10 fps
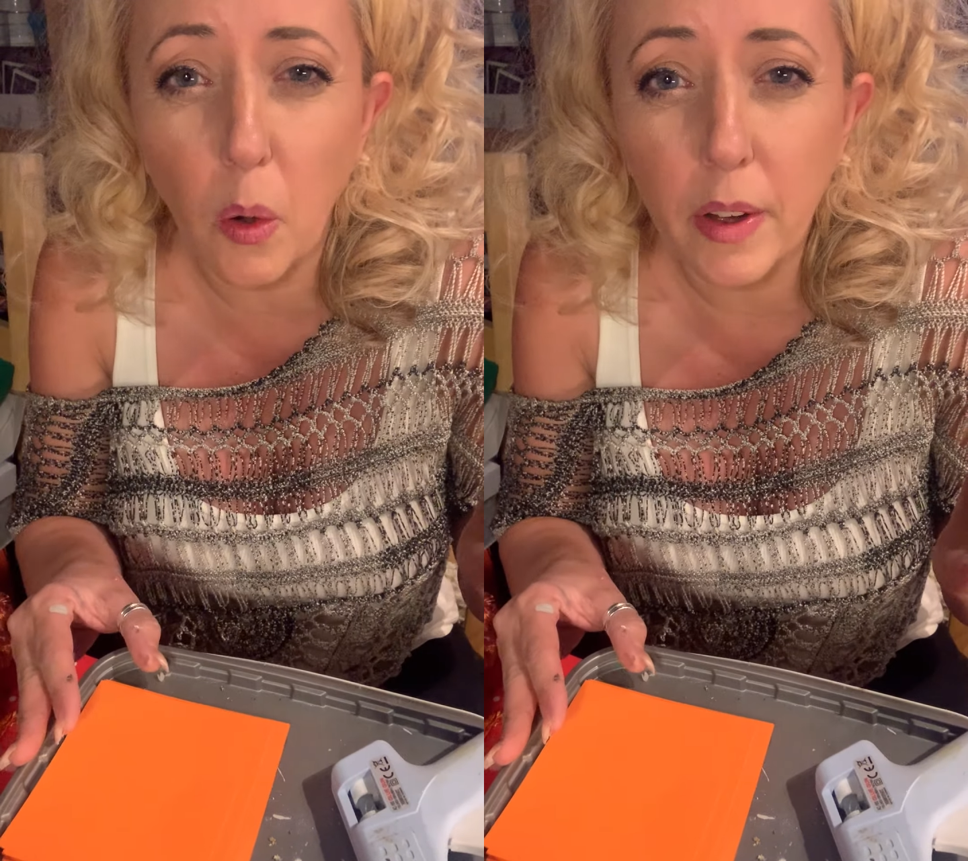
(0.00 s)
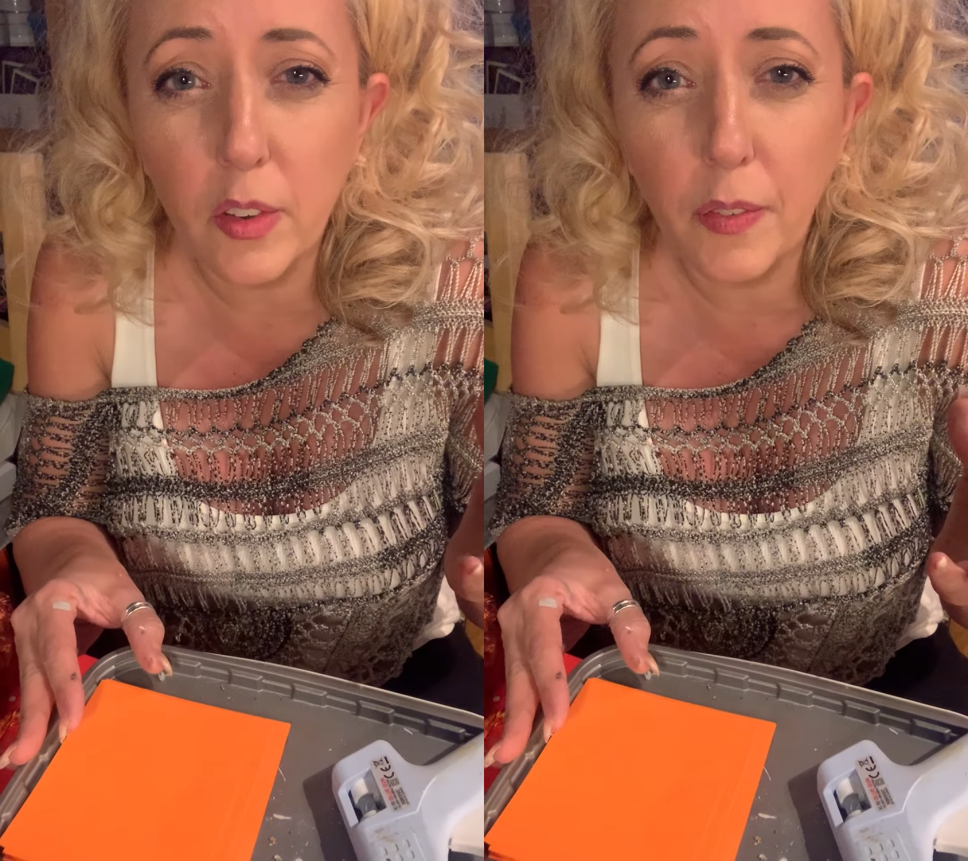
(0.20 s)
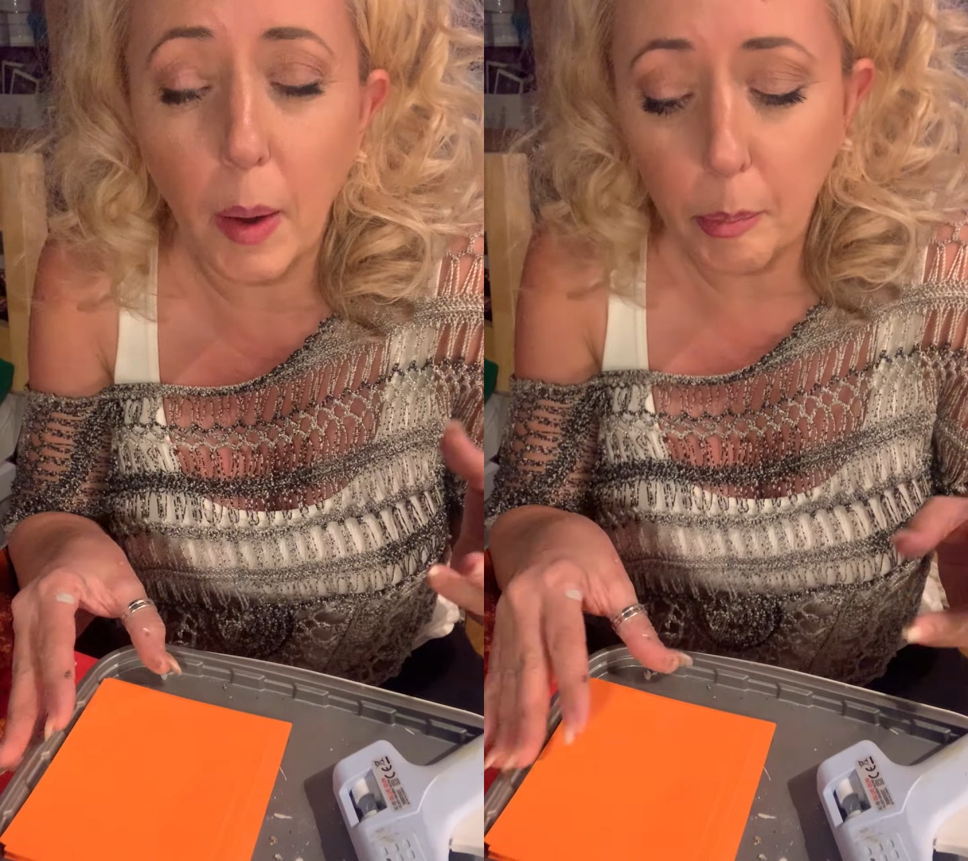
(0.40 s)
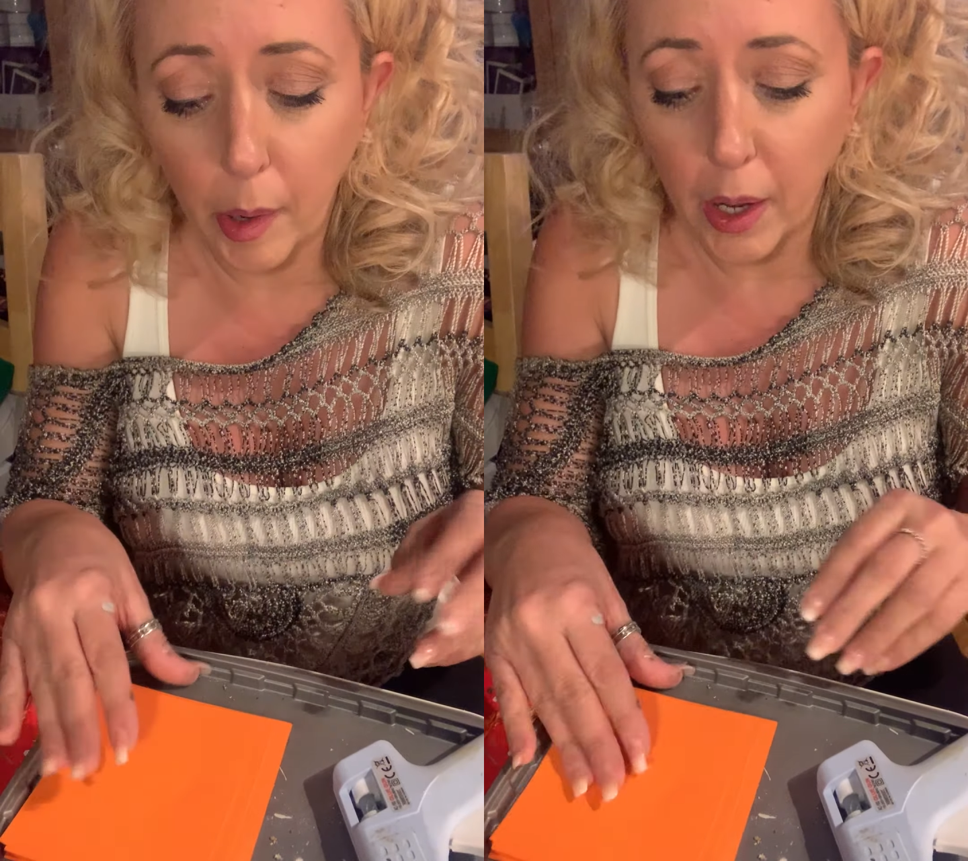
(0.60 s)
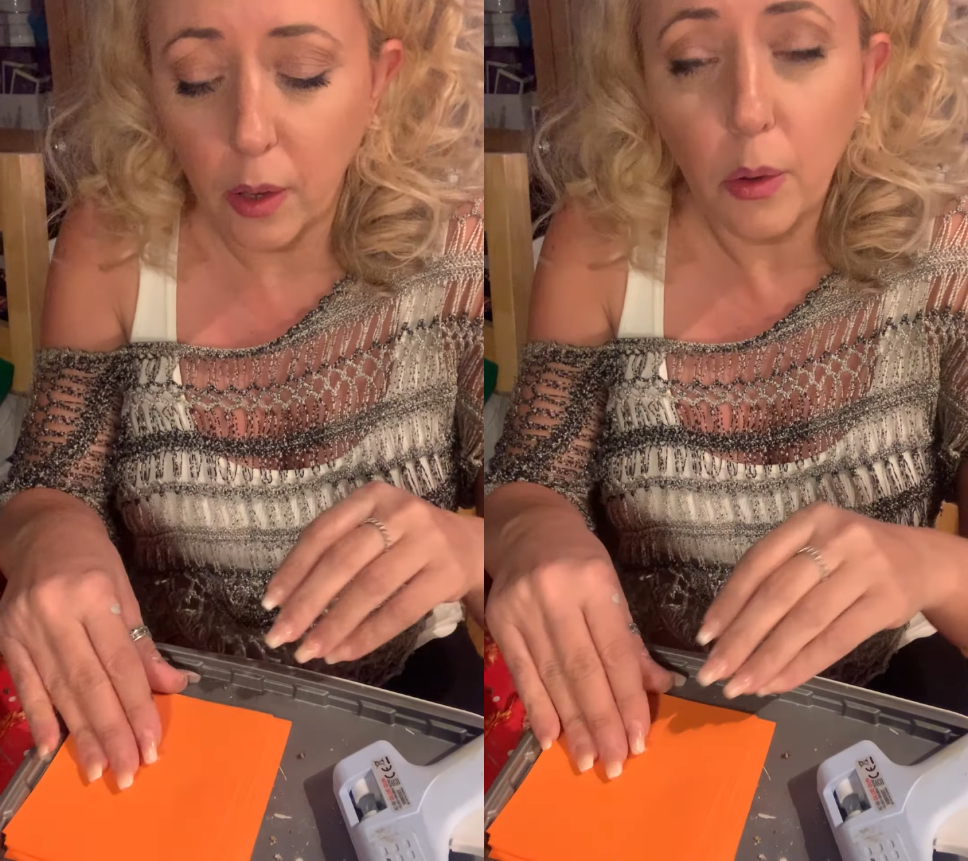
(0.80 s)
orange
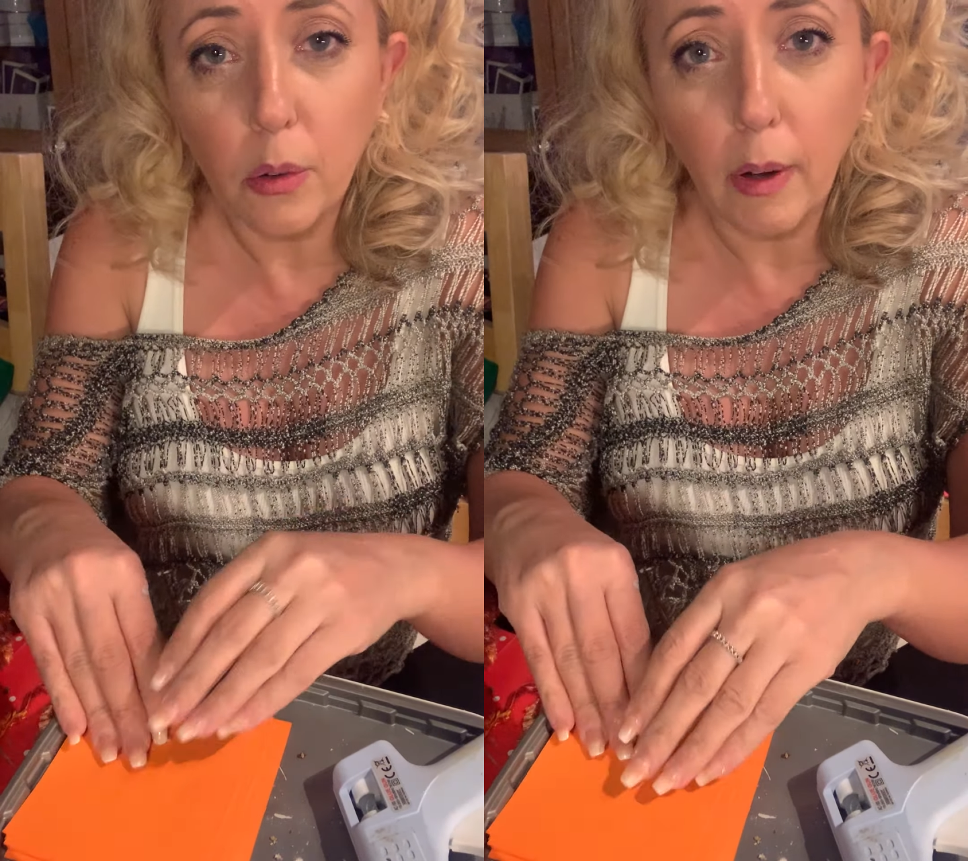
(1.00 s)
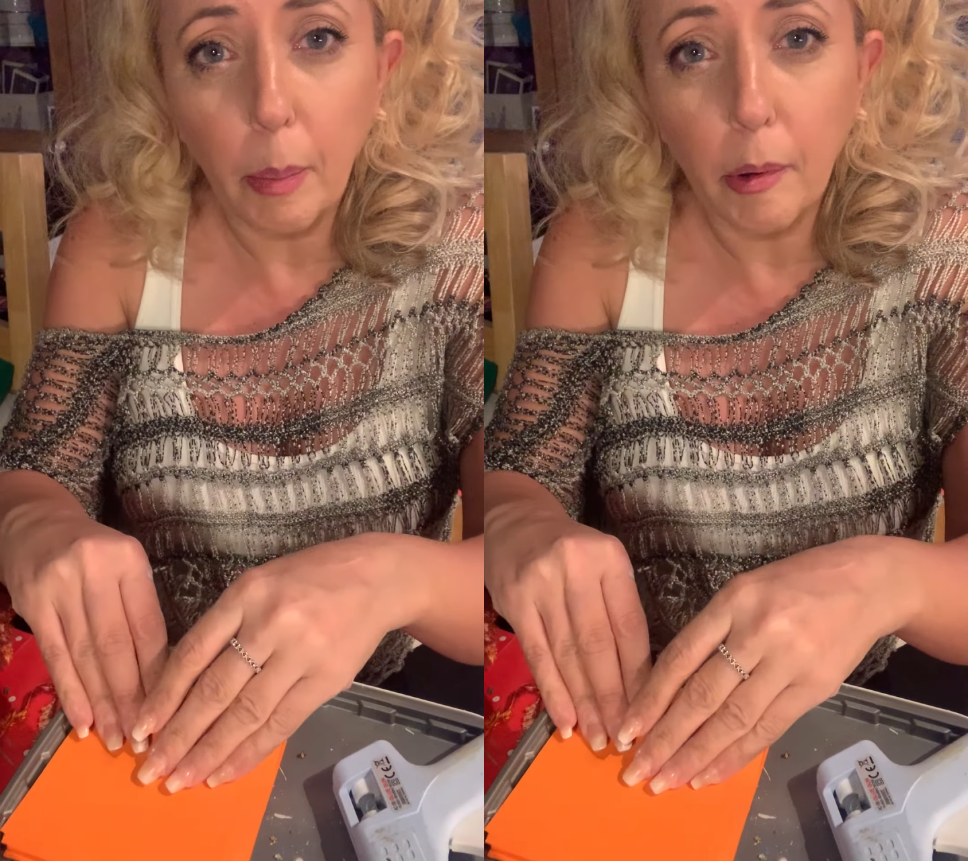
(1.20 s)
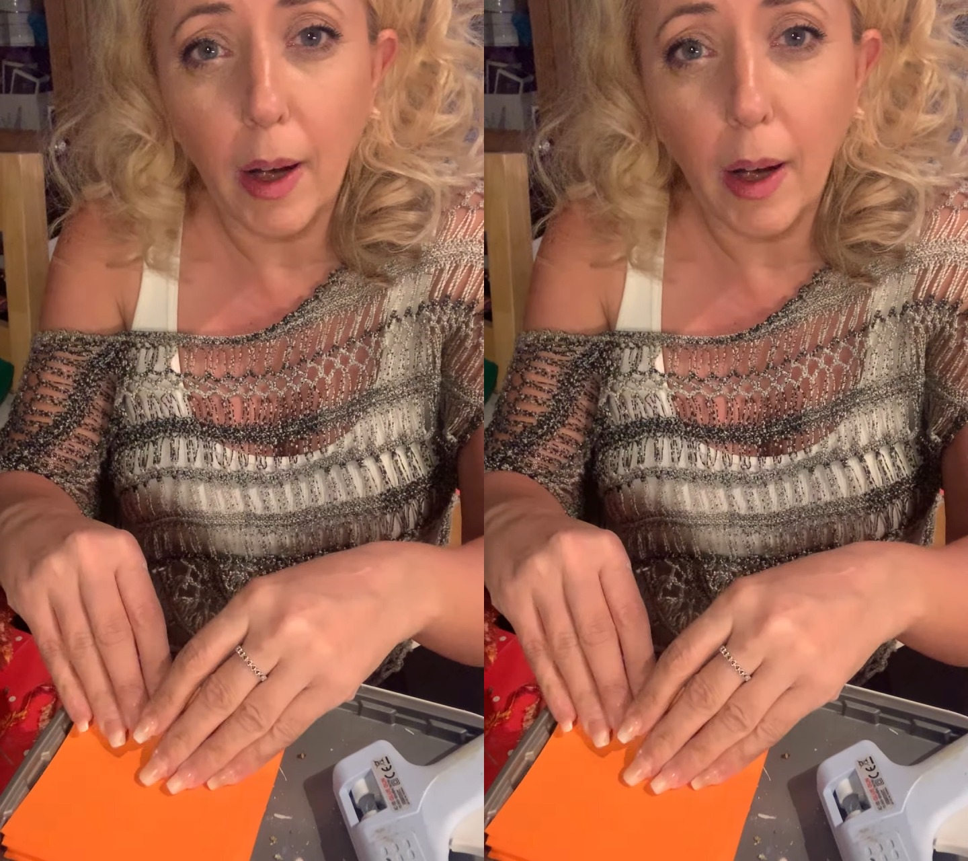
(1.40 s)
fabric you could wrap